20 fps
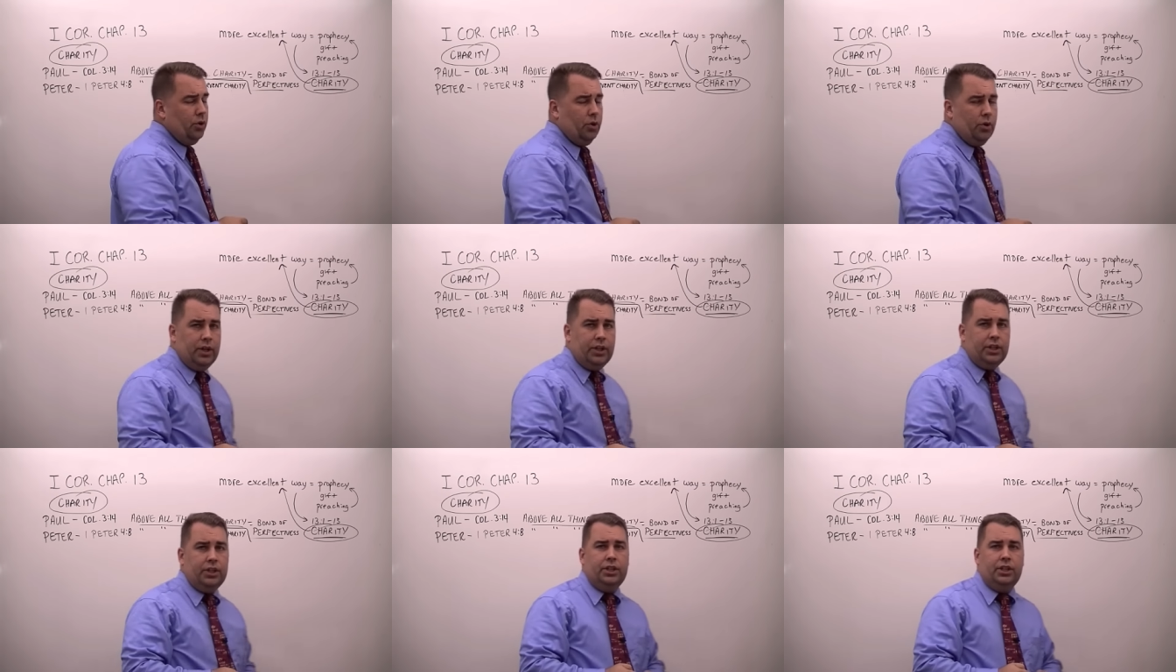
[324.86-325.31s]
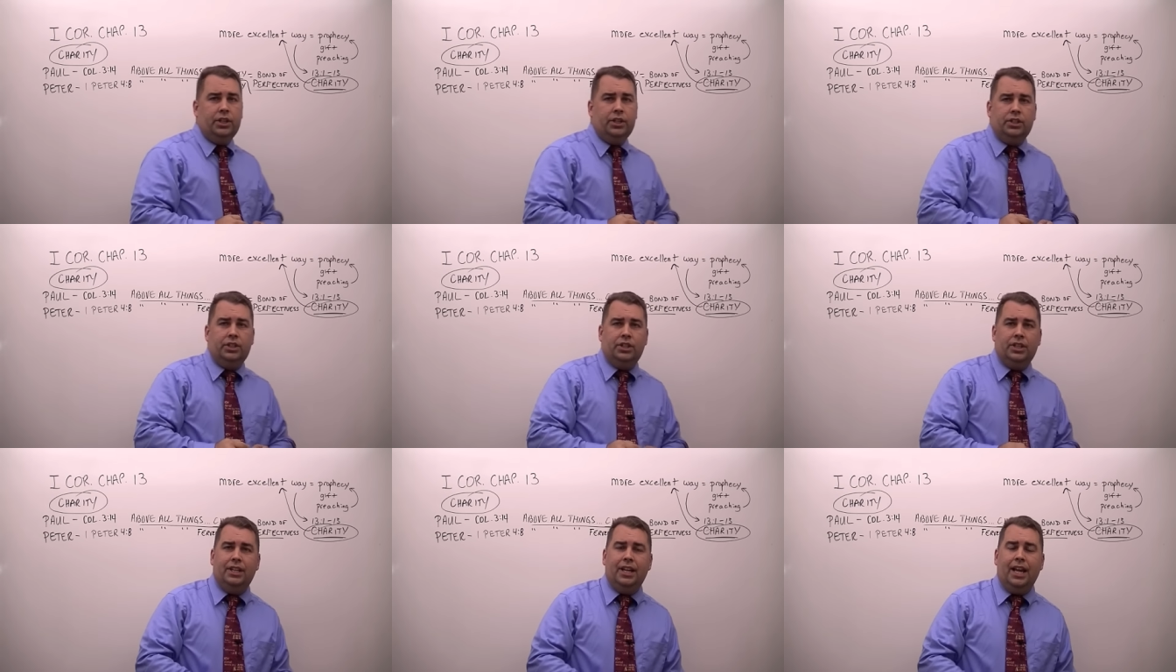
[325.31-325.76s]

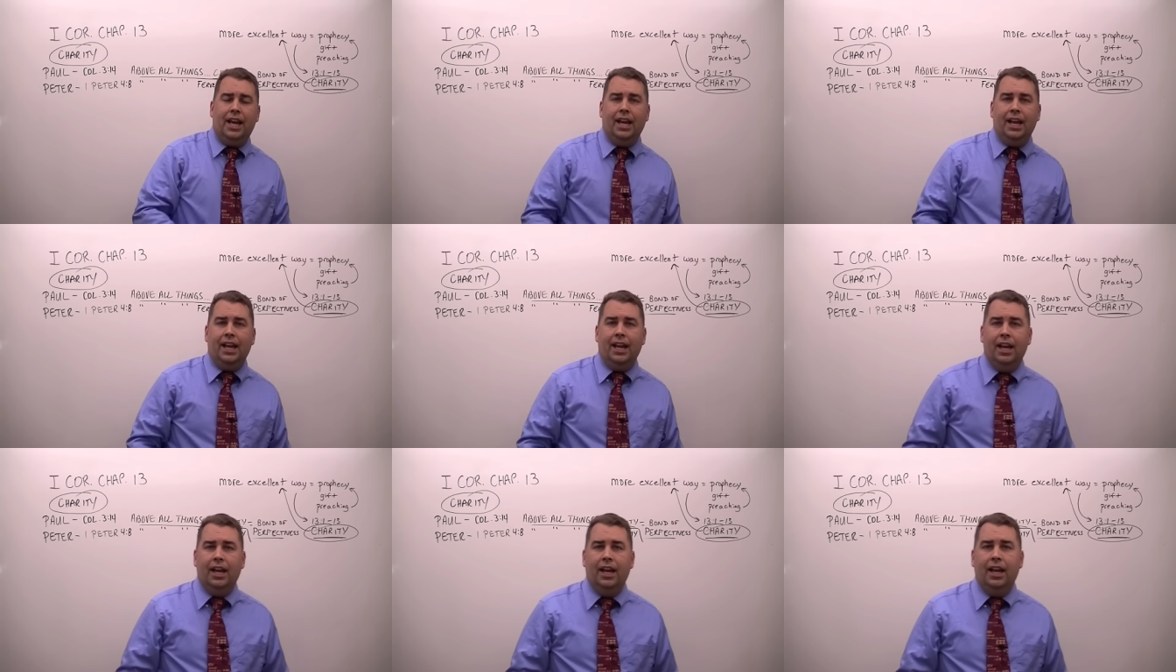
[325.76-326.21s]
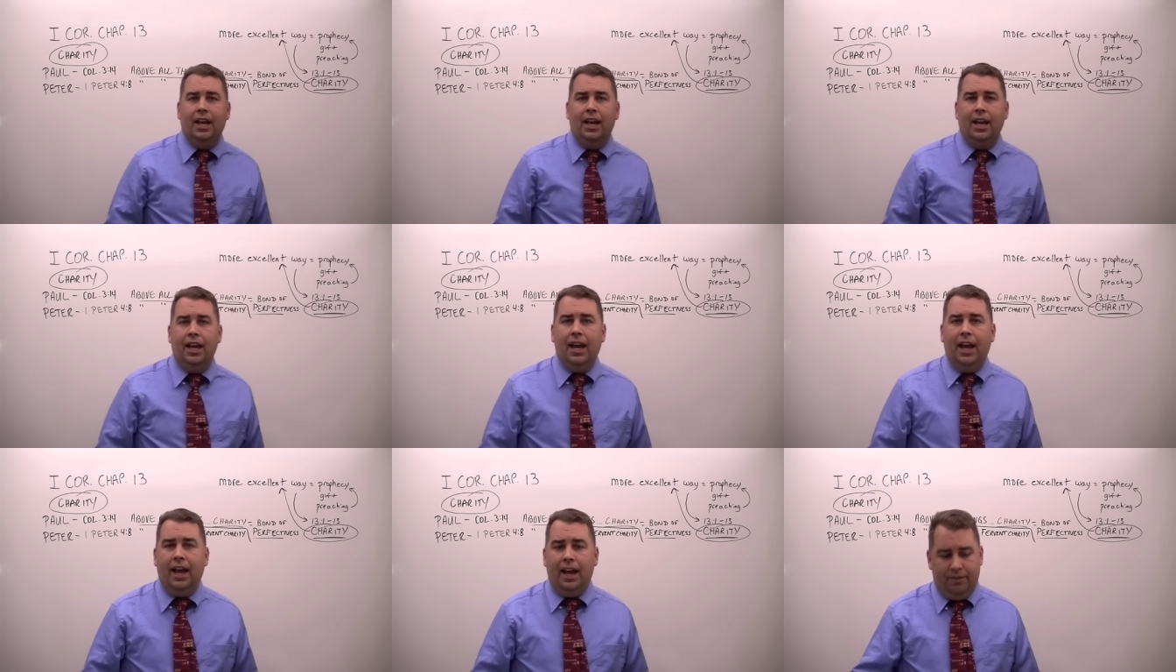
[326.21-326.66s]
Christians today
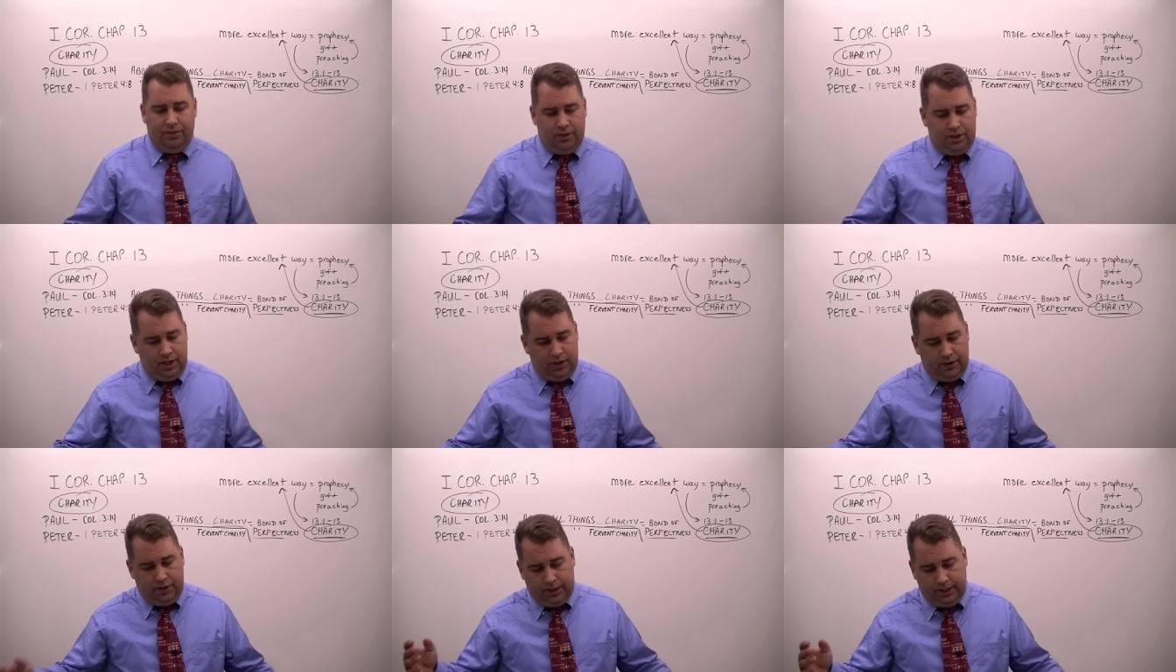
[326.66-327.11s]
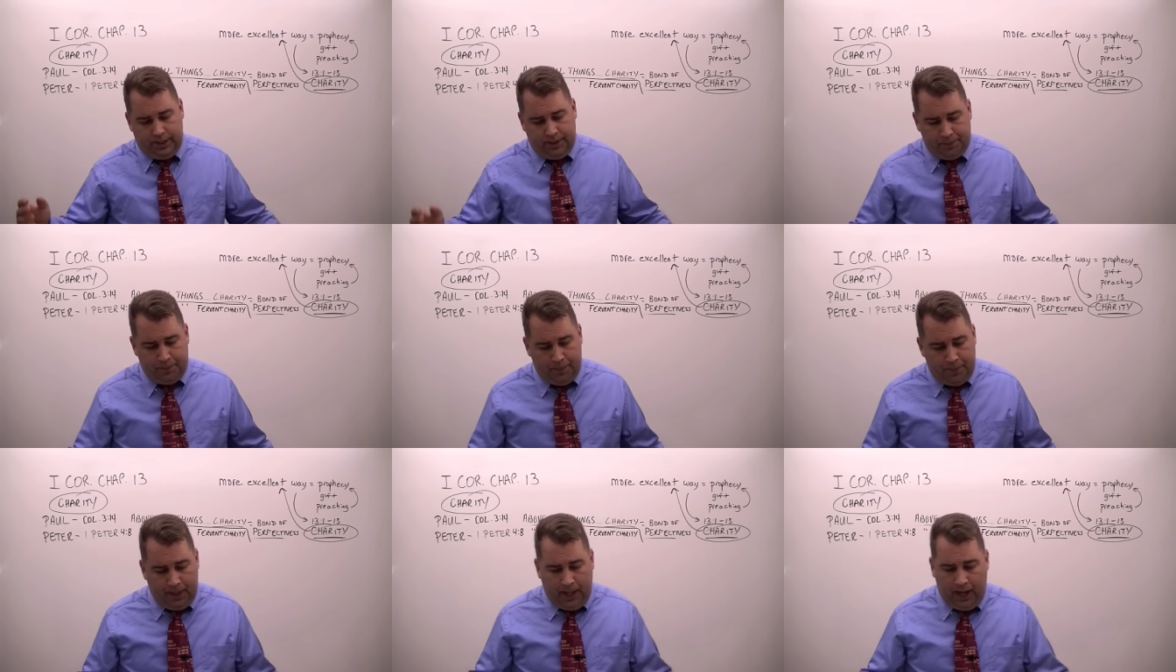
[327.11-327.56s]
have charity.
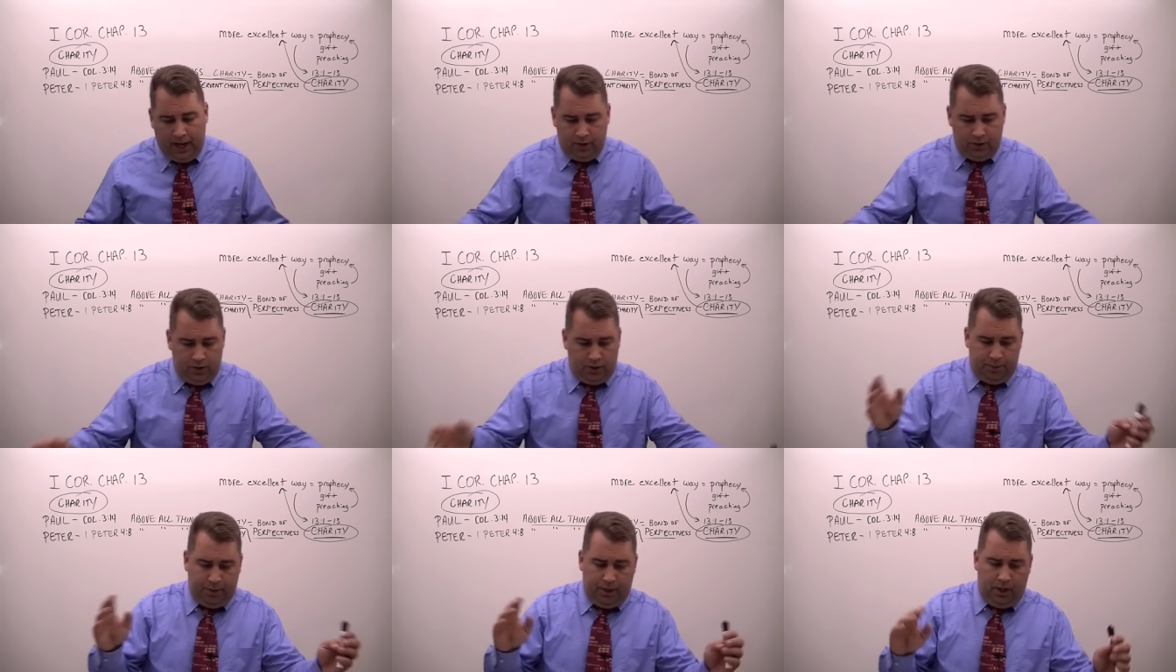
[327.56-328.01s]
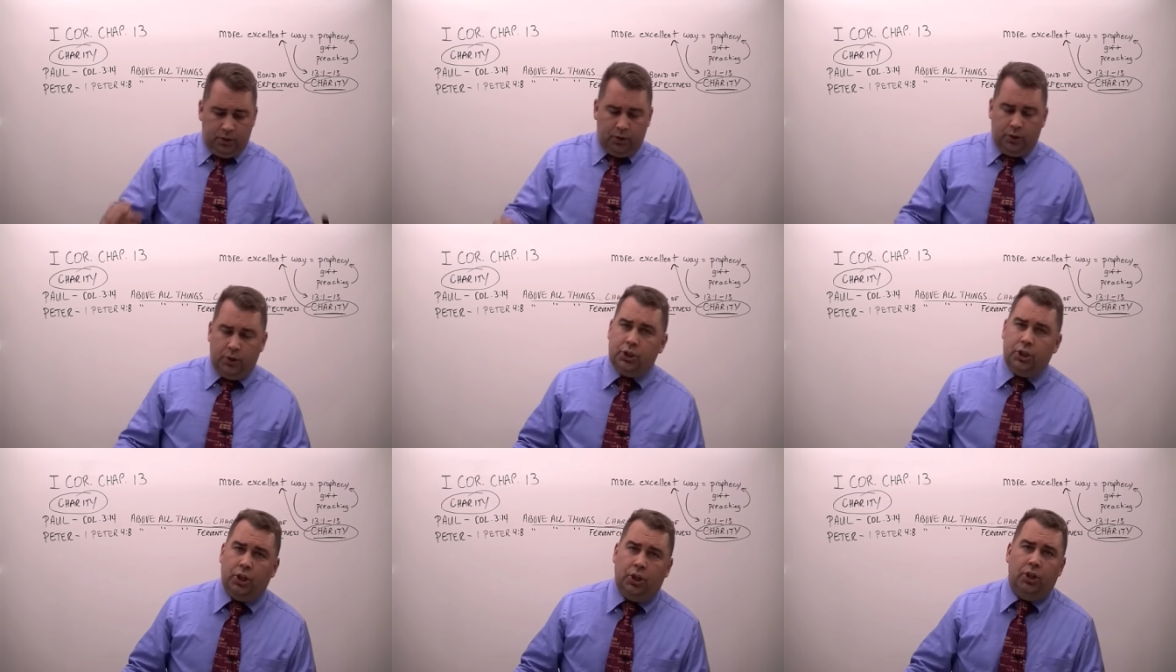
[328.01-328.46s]
I used to belong
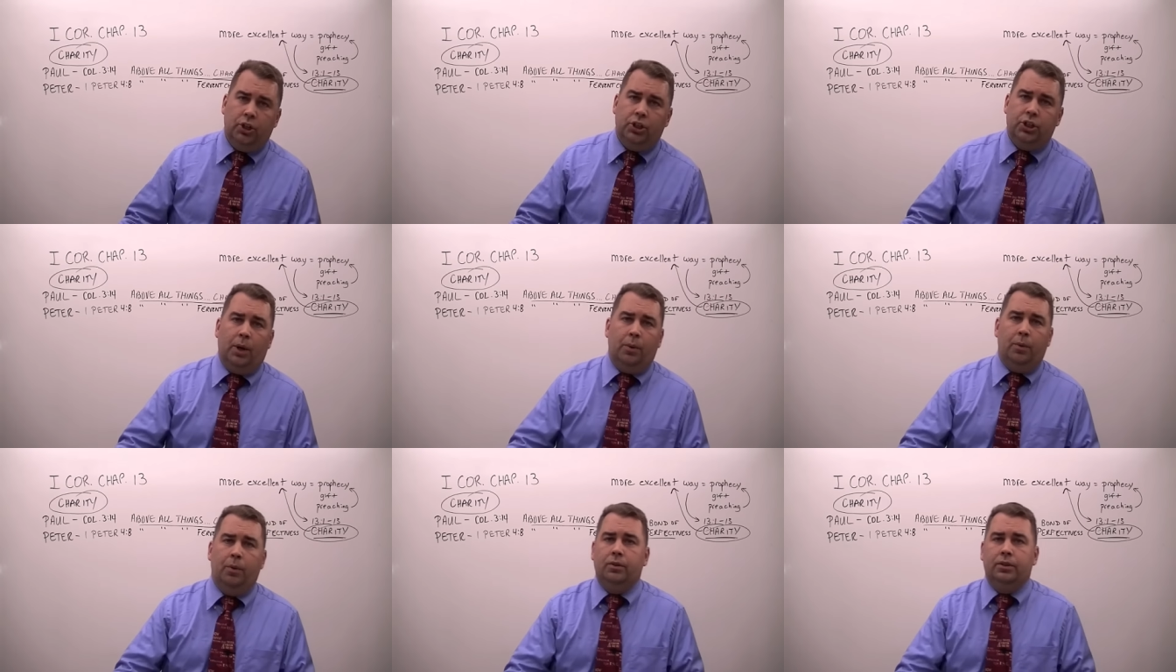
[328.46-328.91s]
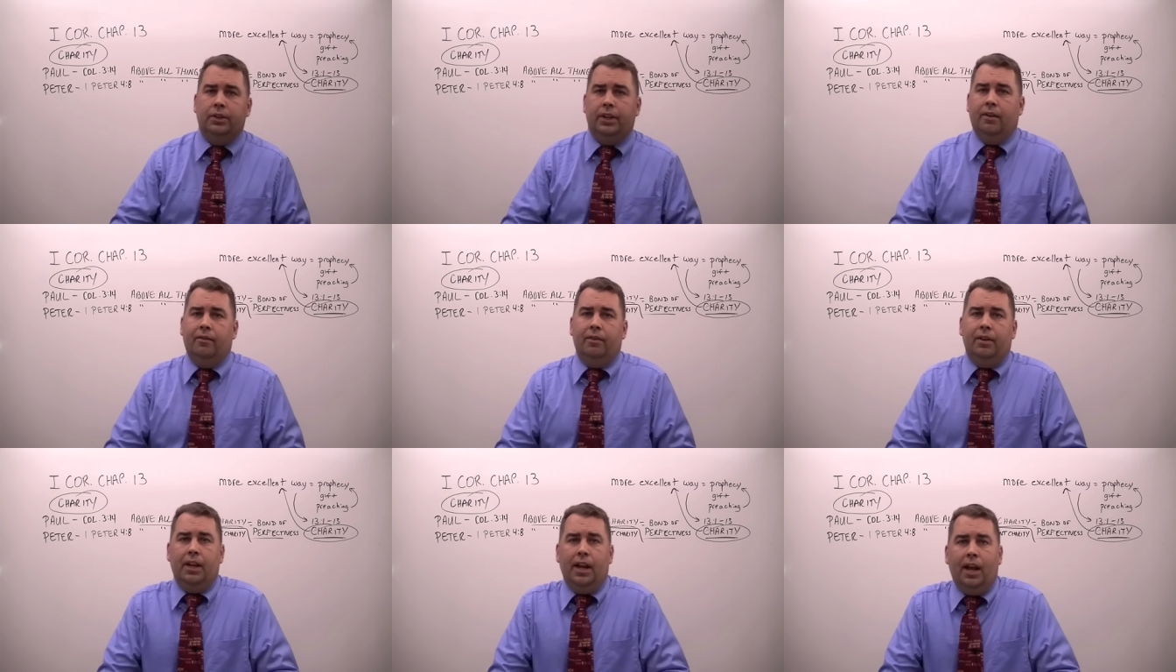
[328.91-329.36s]
to a church. I won't
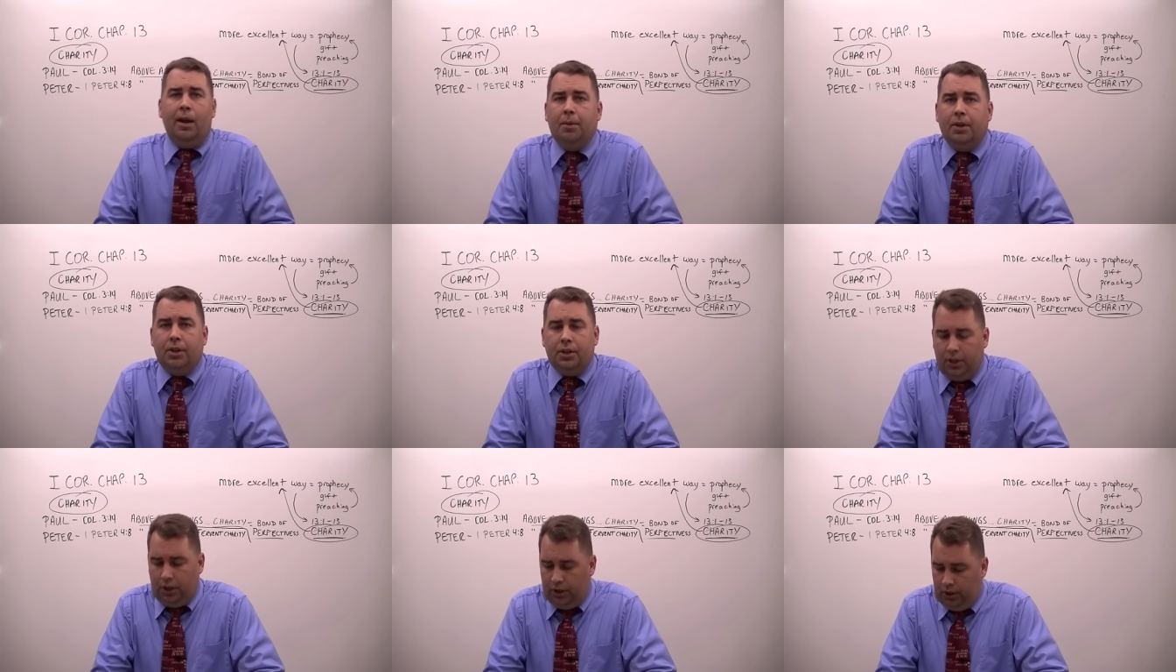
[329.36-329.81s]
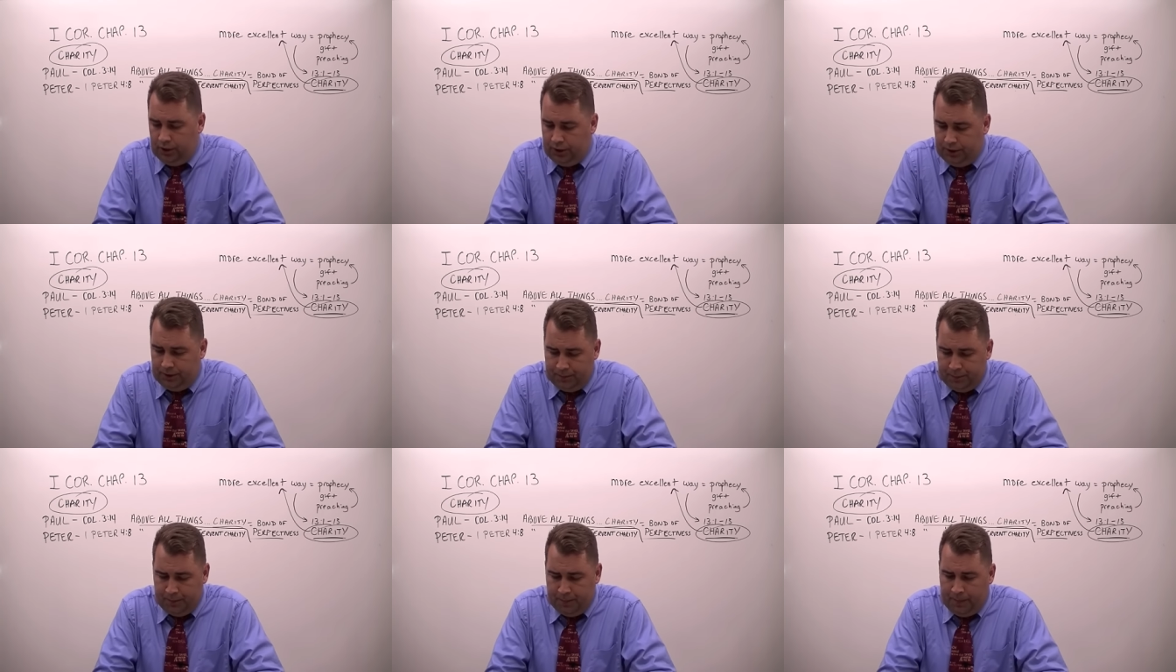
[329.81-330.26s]
give you the name of the
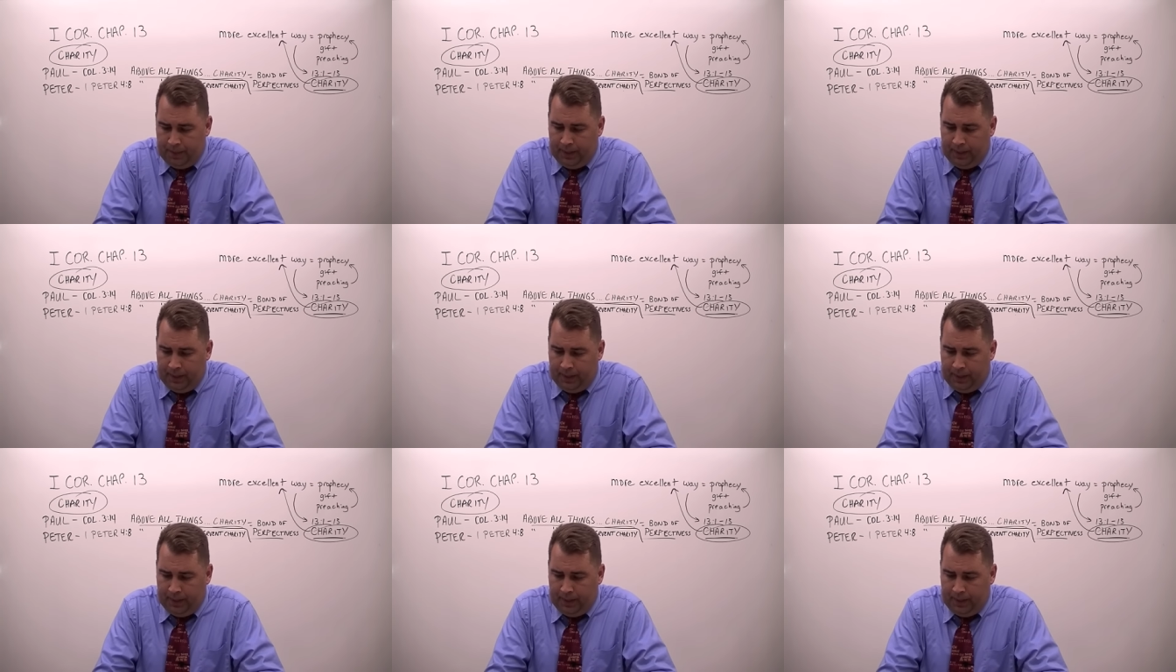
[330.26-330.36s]
church.